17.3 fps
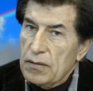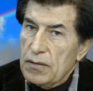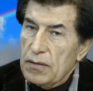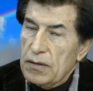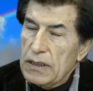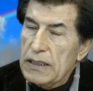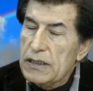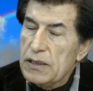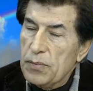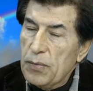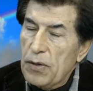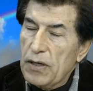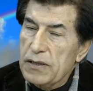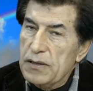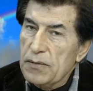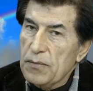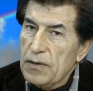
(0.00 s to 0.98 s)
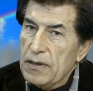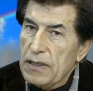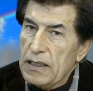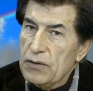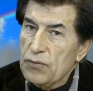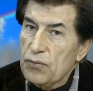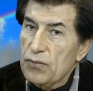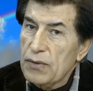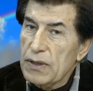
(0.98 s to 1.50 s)
It's possible that
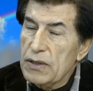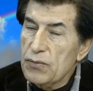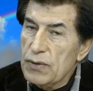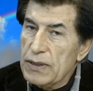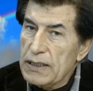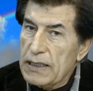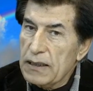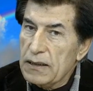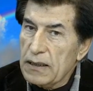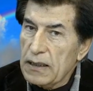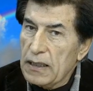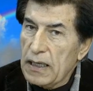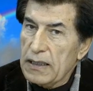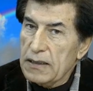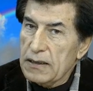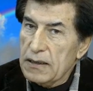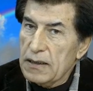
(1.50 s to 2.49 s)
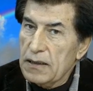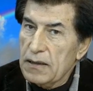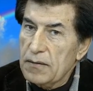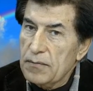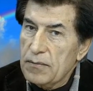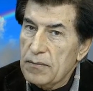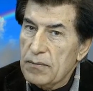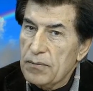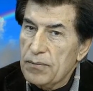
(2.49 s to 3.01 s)
when we get an idea,
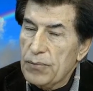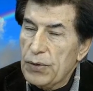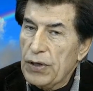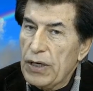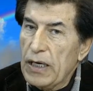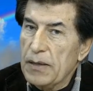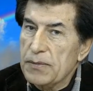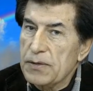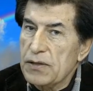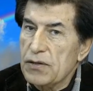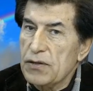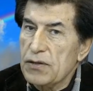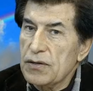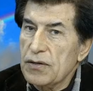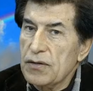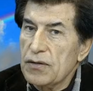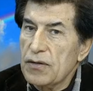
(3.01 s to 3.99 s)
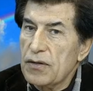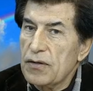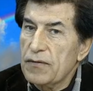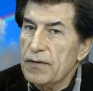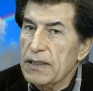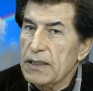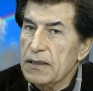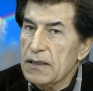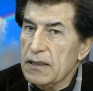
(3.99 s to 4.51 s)
perhaps certain nerve
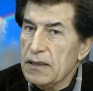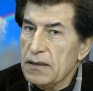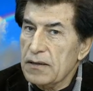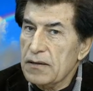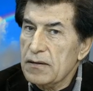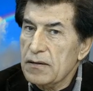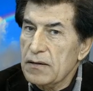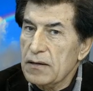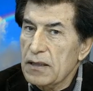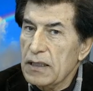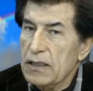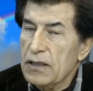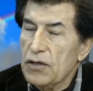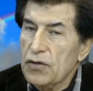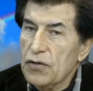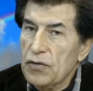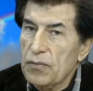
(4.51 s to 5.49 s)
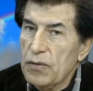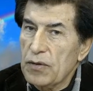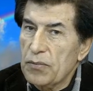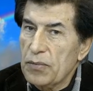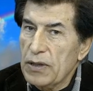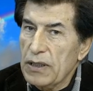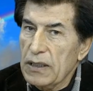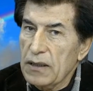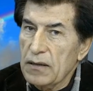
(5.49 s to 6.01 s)
endings in the human
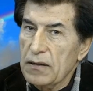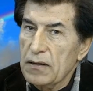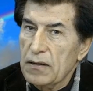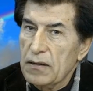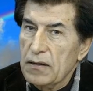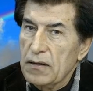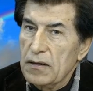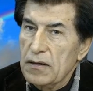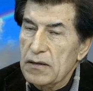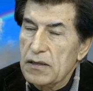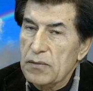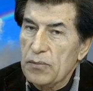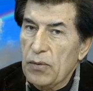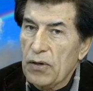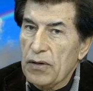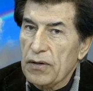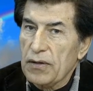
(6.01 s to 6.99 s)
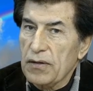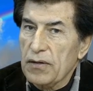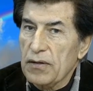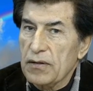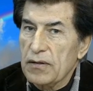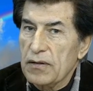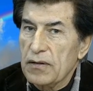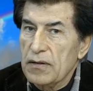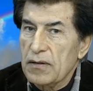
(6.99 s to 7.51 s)
brain sparkle,
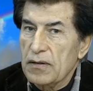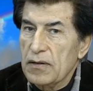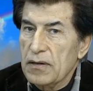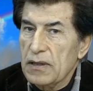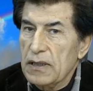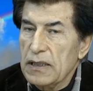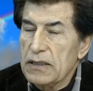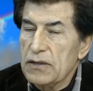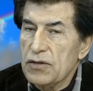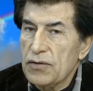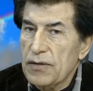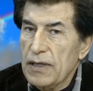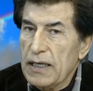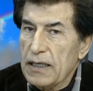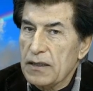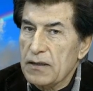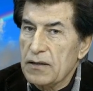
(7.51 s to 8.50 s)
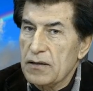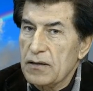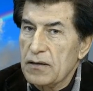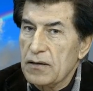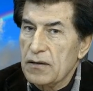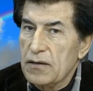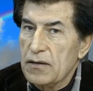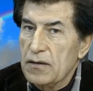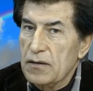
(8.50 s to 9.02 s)
interact,
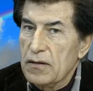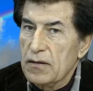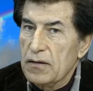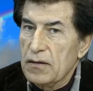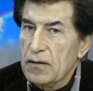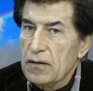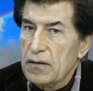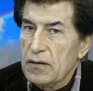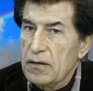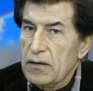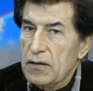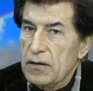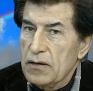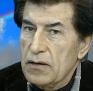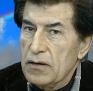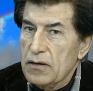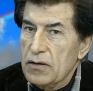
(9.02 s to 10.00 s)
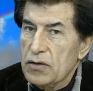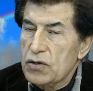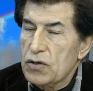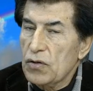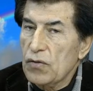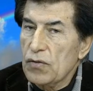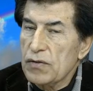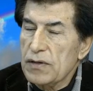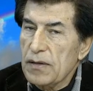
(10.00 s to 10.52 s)

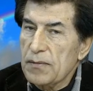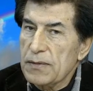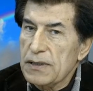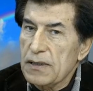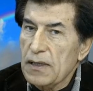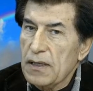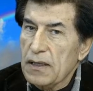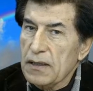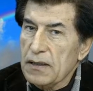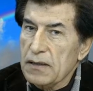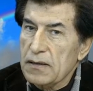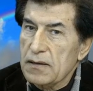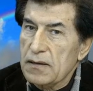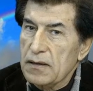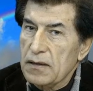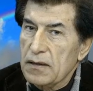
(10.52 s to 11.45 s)
show some signs.